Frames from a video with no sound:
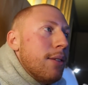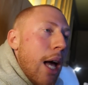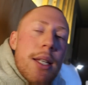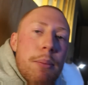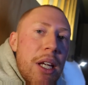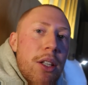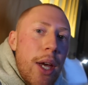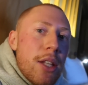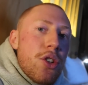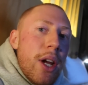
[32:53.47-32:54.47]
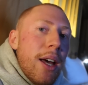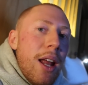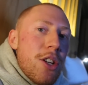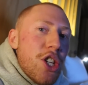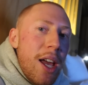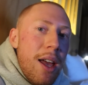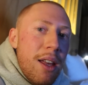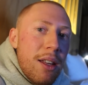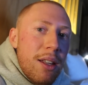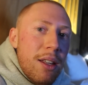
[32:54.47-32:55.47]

doesn't mean you get to treat her like shit.